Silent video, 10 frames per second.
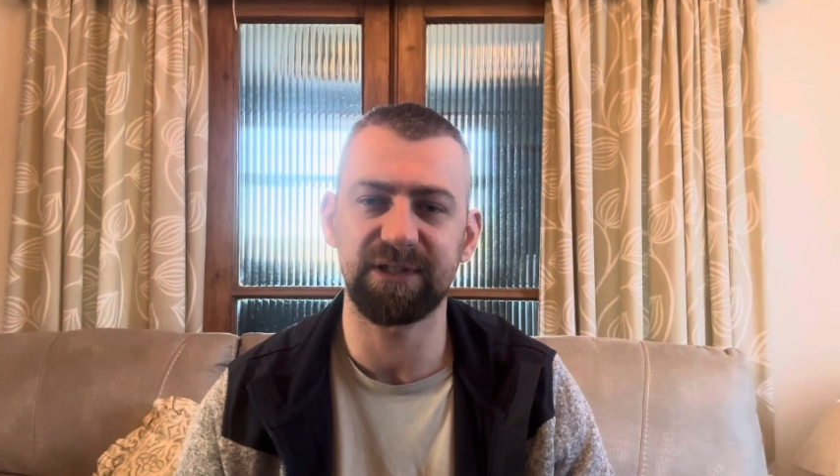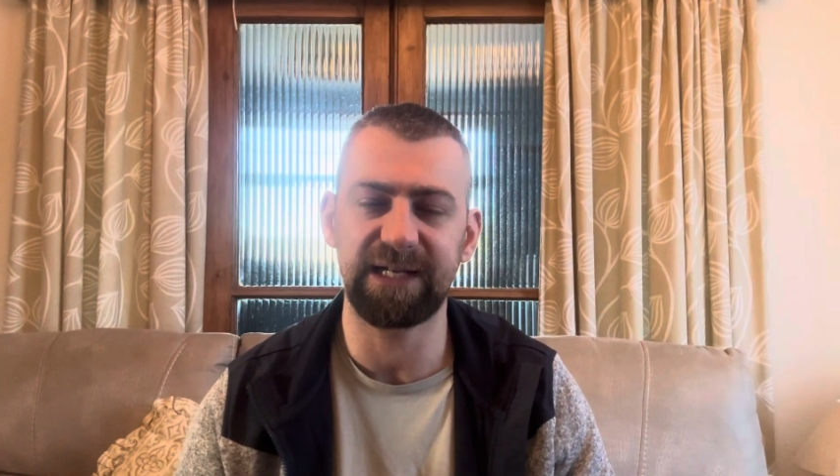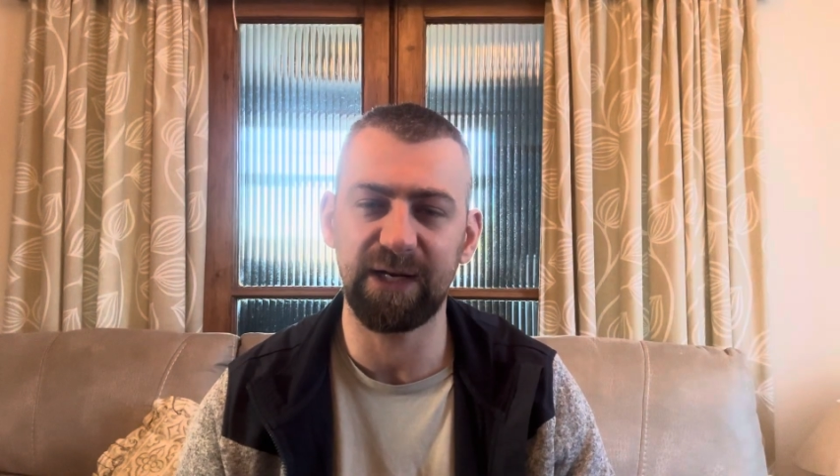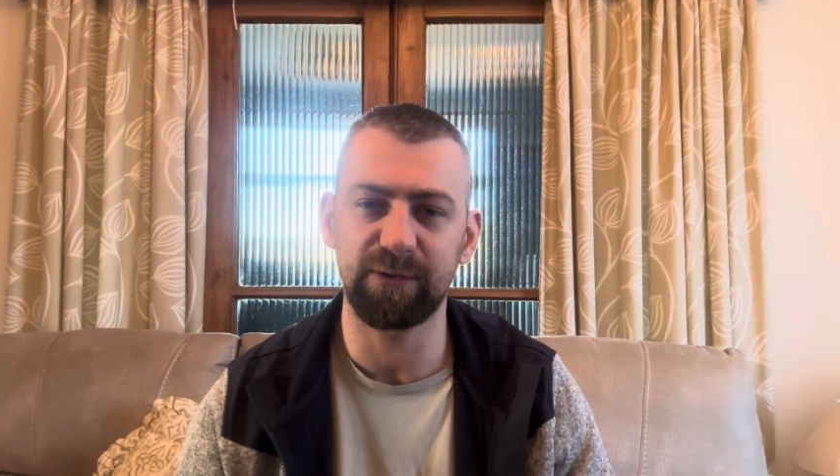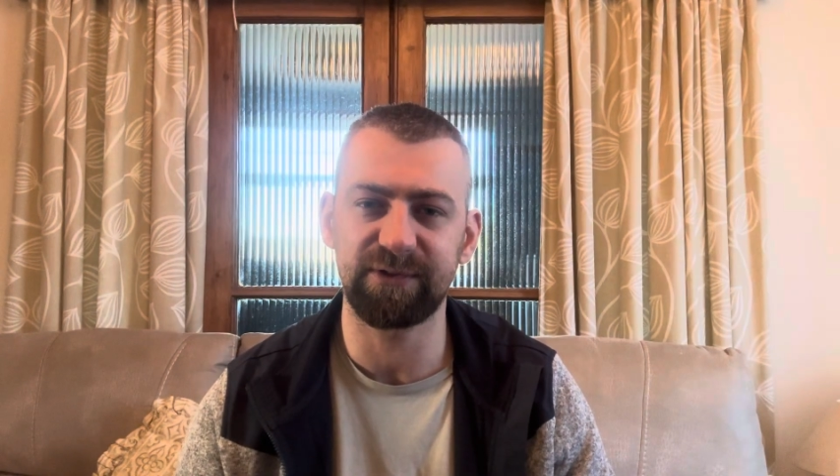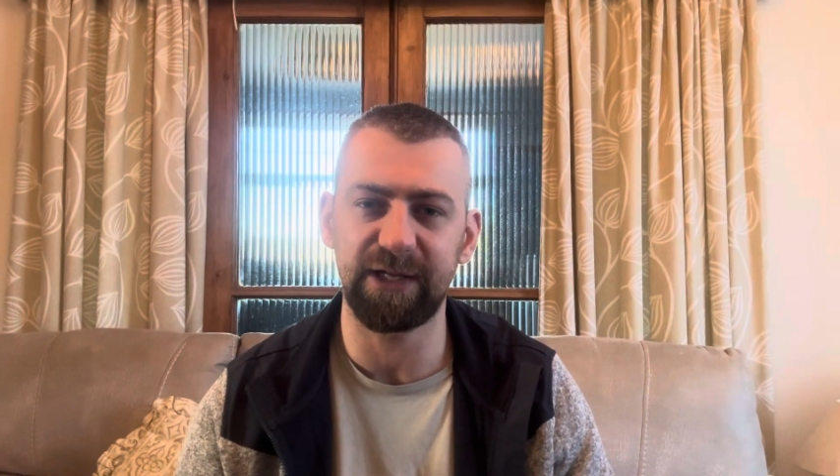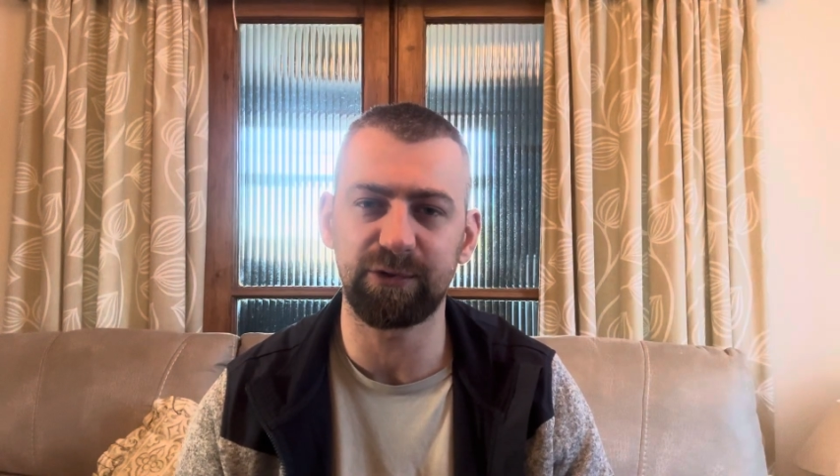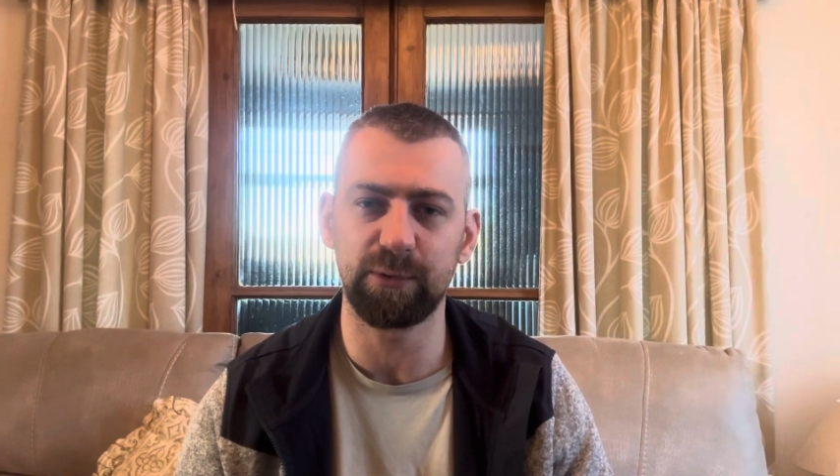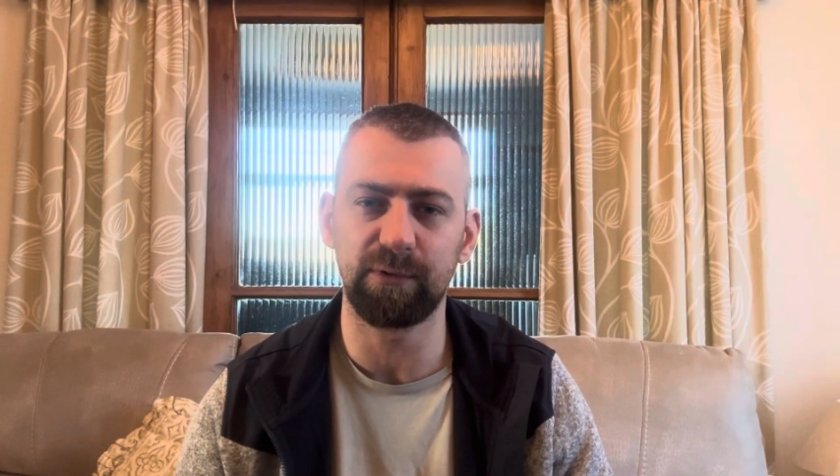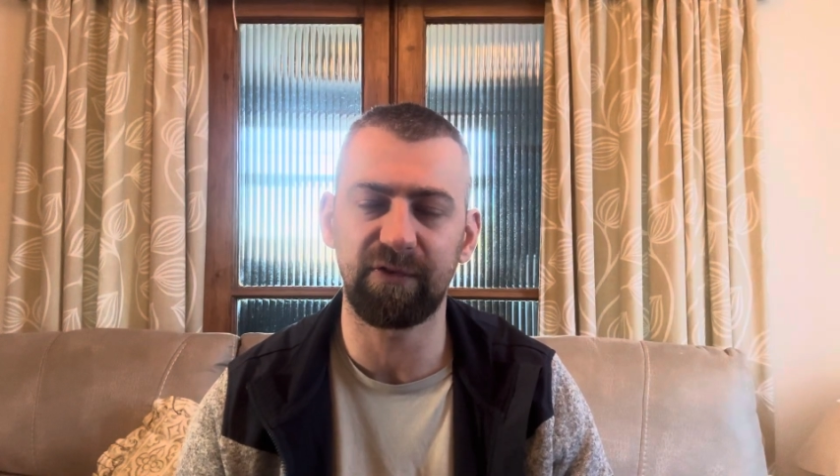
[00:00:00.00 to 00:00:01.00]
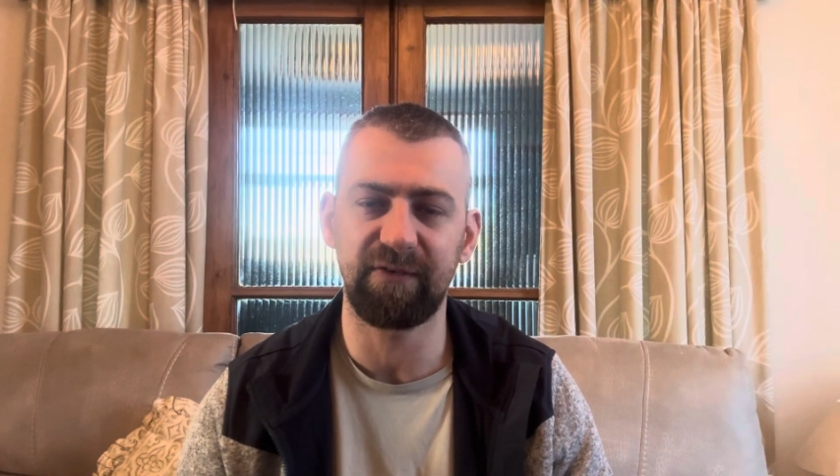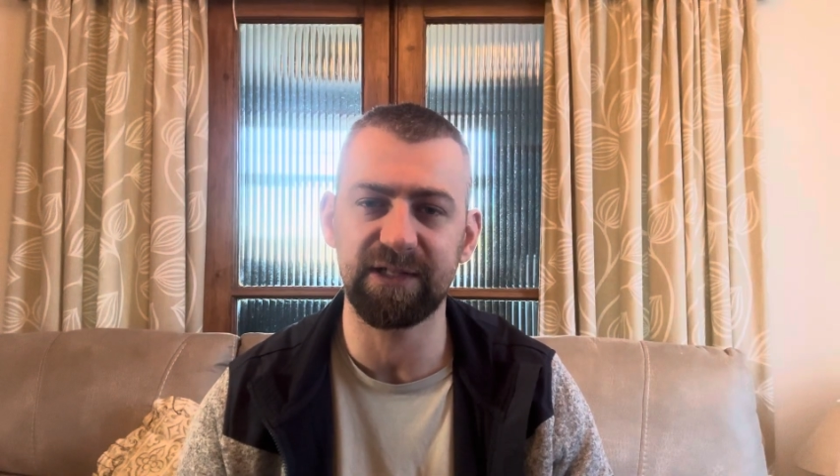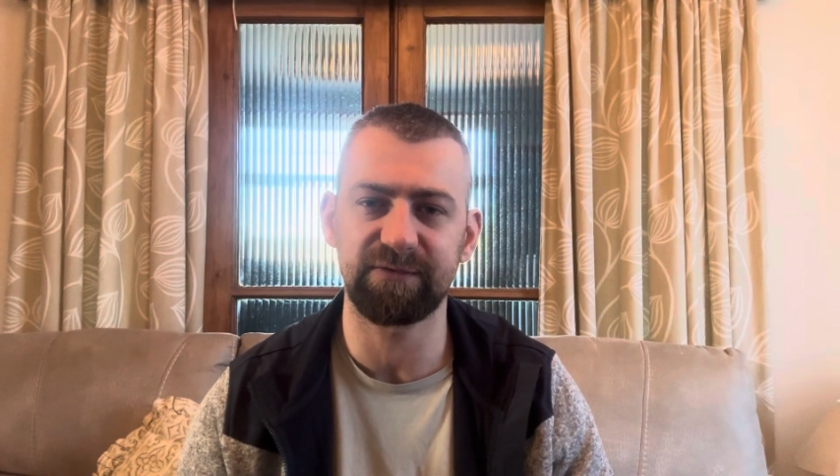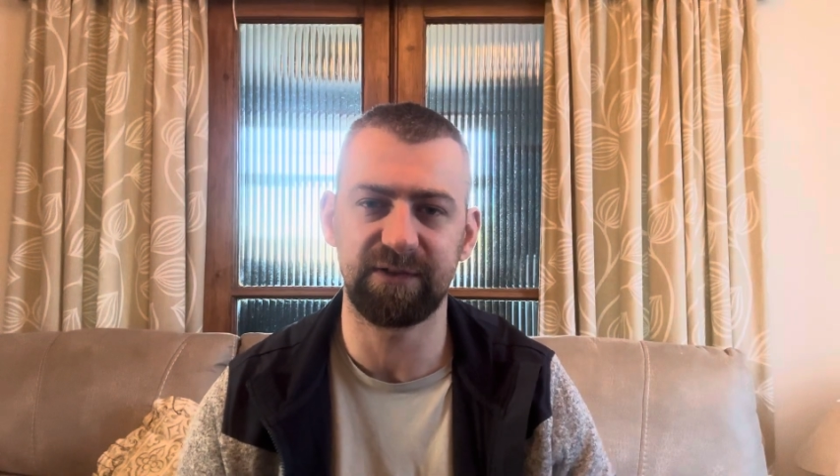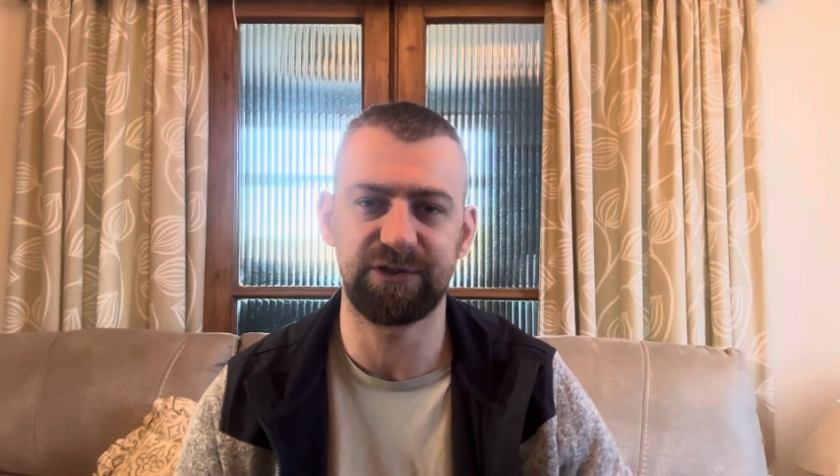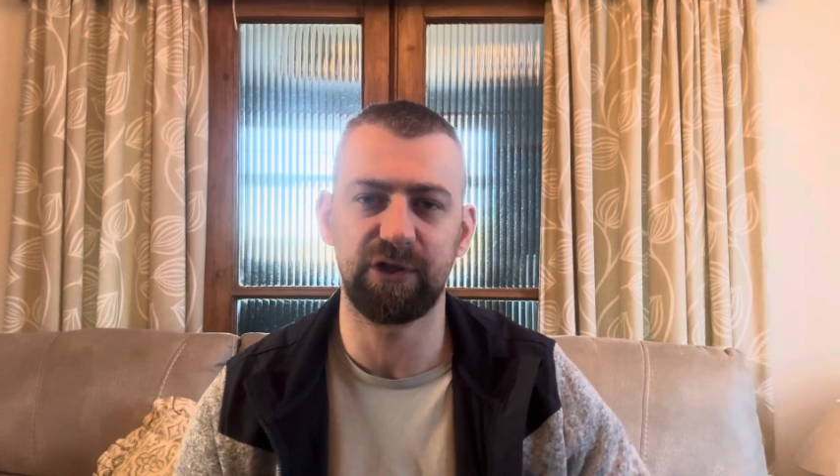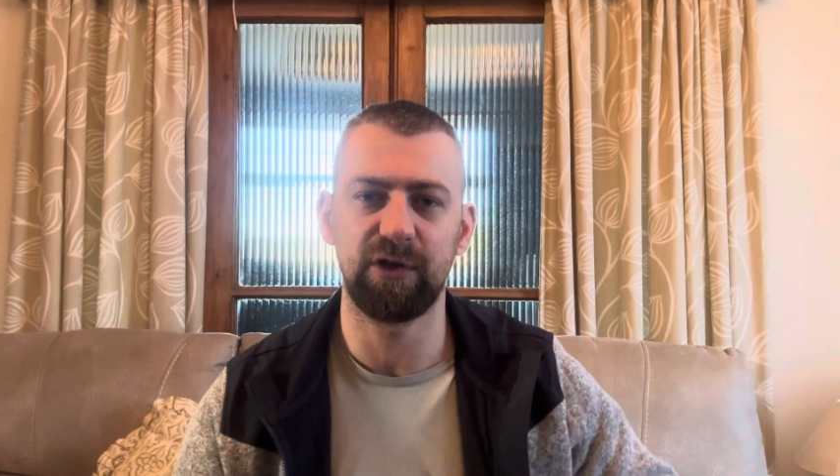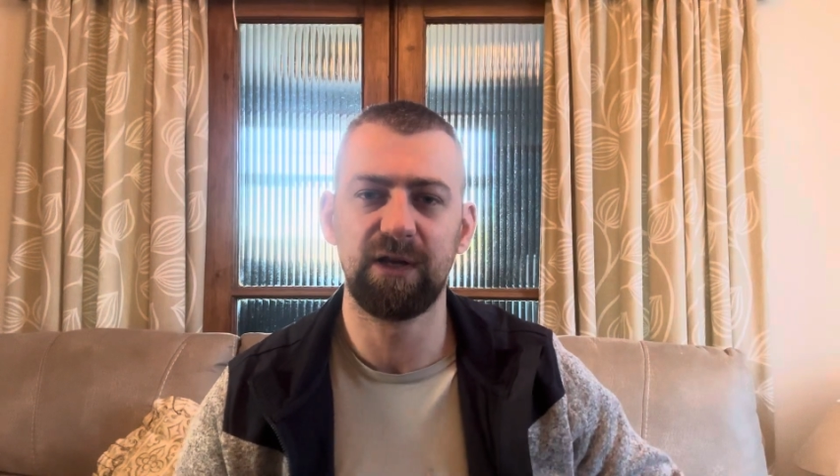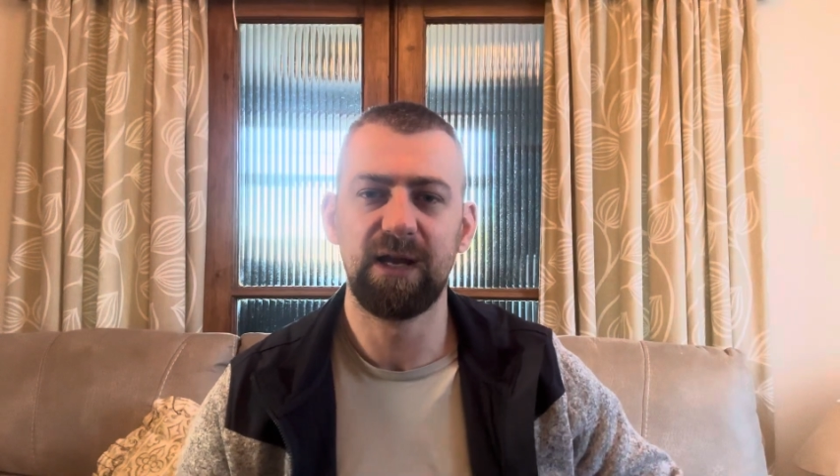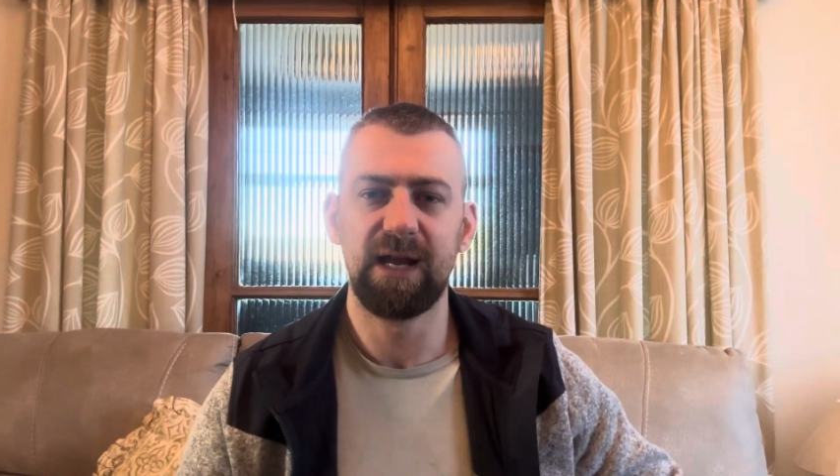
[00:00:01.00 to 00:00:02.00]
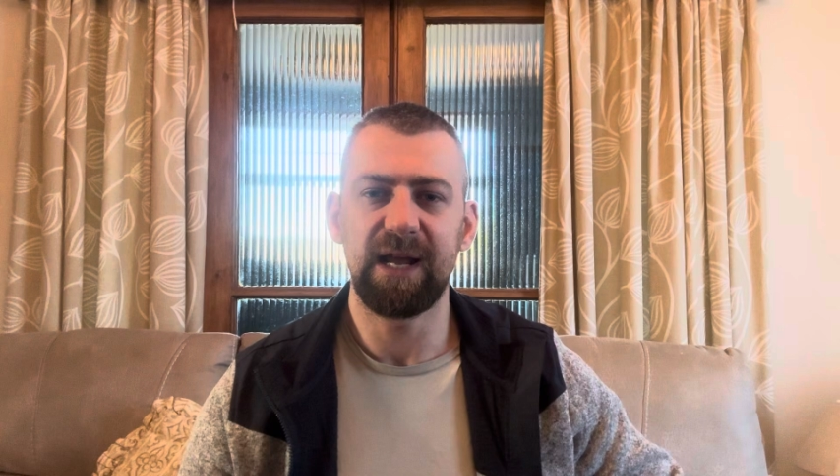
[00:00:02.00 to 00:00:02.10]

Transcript: again on day 2 of the festival this year.